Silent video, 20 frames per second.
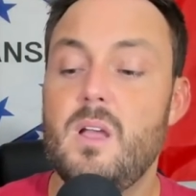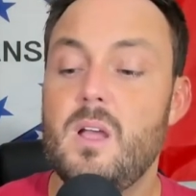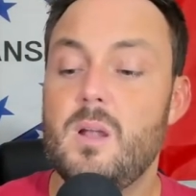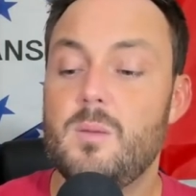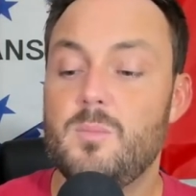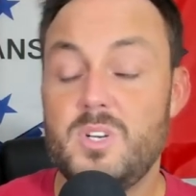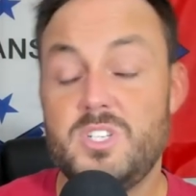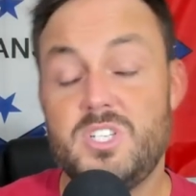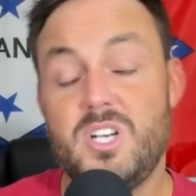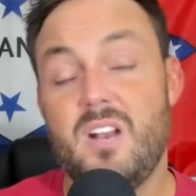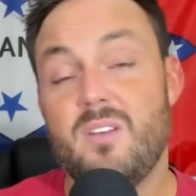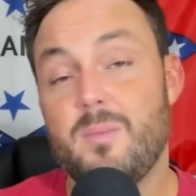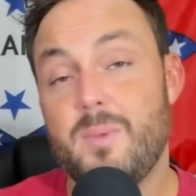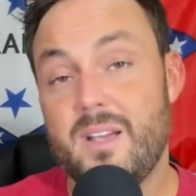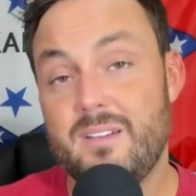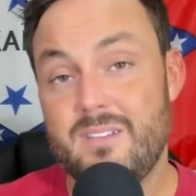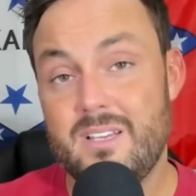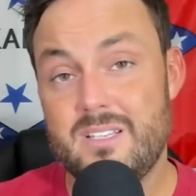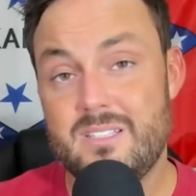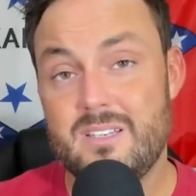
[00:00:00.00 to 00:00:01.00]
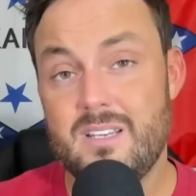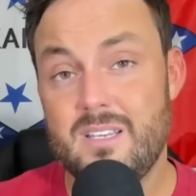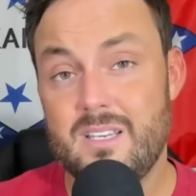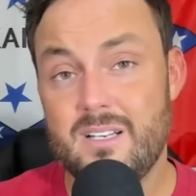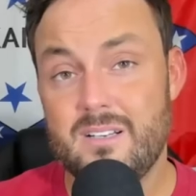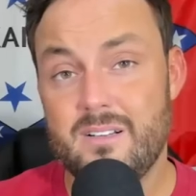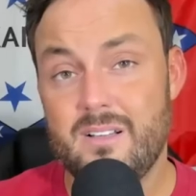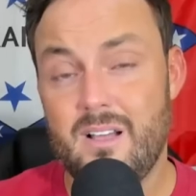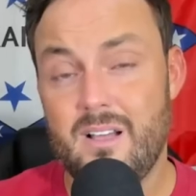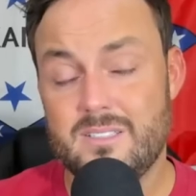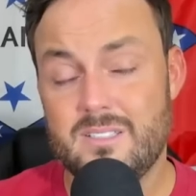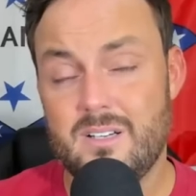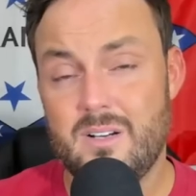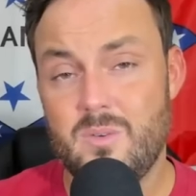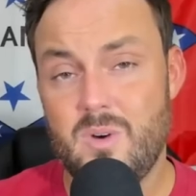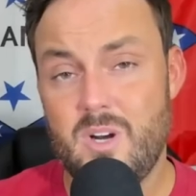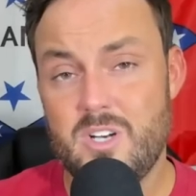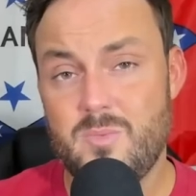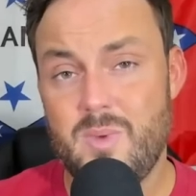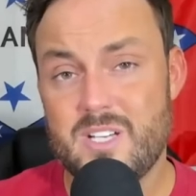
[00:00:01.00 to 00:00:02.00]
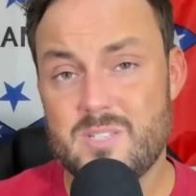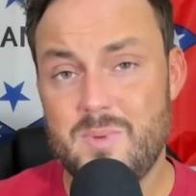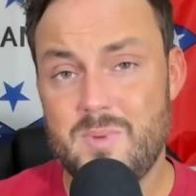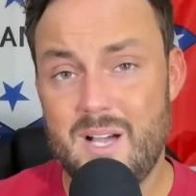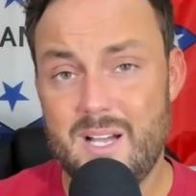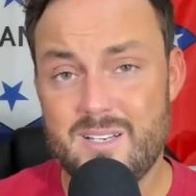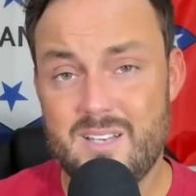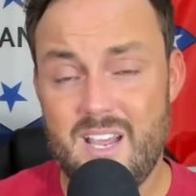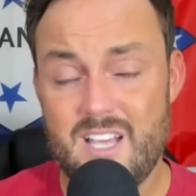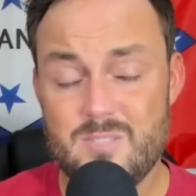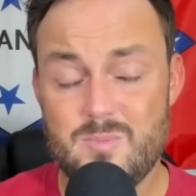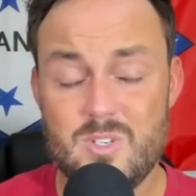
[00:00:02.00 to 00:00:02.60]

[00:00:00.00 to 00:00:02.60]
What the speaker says: Appreciate everybody listening in to Locked On Razorbacks podcast.